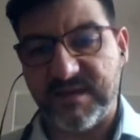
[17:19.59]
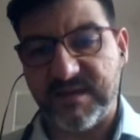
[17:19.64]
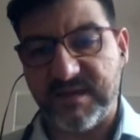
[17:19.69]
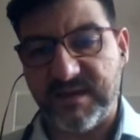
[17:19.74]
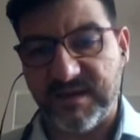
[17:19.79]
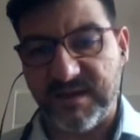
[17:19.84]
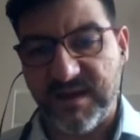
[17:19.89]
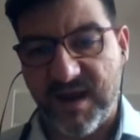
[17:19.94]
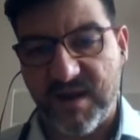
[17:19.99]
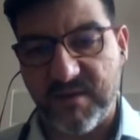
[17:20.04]

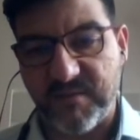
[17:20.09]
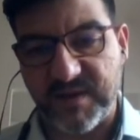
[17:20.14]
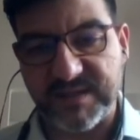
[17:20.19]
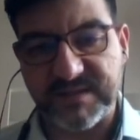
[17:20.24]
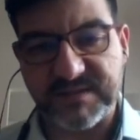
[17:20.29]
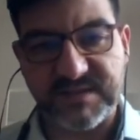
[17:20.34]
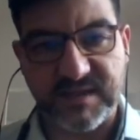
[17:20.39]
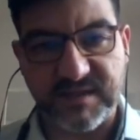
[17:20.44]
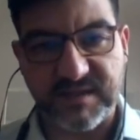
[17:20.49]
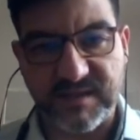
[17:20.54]
in our
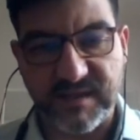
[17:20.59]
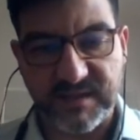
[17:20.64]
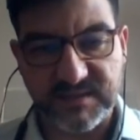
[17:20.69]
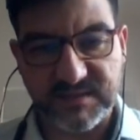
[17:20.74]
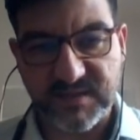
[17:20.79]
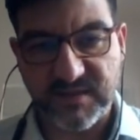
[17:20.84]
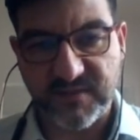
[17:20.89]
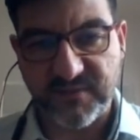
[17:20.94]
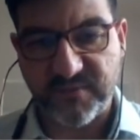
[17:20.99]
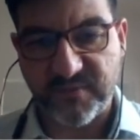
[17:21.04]
SCI
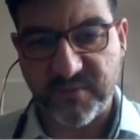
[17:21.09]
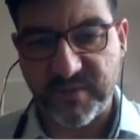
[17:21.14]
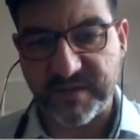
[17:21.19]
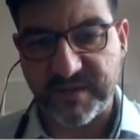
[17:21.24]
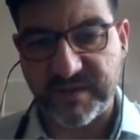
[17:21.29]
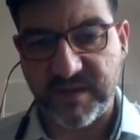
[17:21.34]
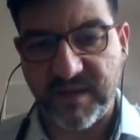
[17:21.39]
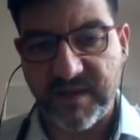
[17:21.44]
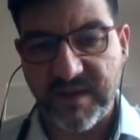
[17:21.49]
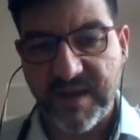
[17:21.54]

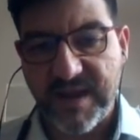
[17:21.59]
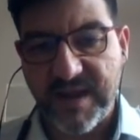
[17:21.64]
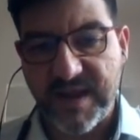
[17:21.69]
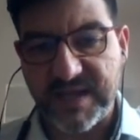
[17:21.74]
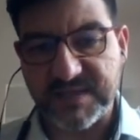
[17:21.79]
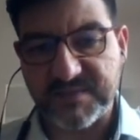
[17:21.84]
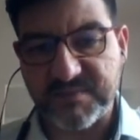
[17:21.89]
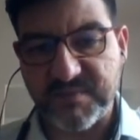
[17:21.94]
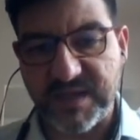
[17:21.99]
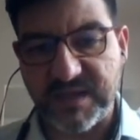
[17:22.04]
software
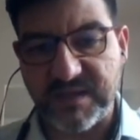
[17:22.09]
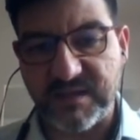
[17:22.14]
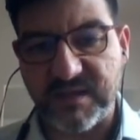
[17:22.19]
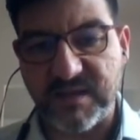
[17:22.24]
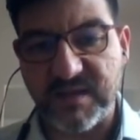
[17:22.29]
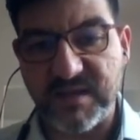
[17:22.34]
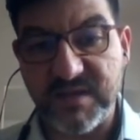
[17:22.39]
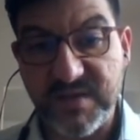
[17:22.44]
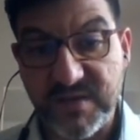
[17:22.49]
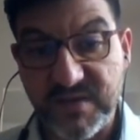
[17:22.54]
has been
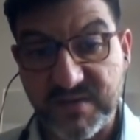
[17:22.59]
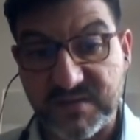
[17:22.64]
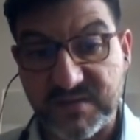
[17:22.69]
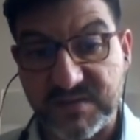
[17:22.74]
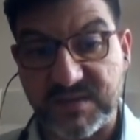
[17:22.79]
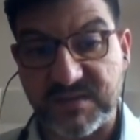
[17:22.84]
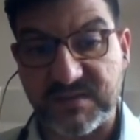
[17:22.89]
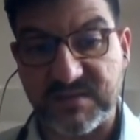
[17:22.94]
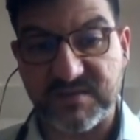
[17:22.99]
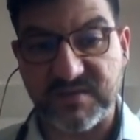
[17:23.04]
used
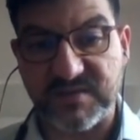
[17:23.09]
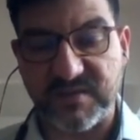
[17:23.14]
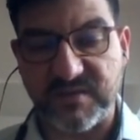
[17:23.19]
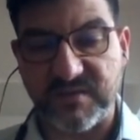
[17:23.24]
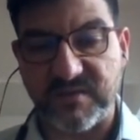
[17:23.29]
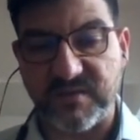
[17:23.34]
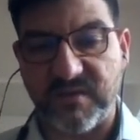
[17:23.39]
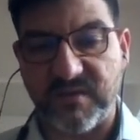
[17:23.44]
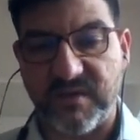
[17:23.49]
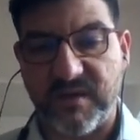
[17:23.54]

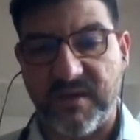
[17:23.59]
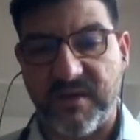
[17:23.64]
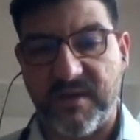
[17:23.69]
to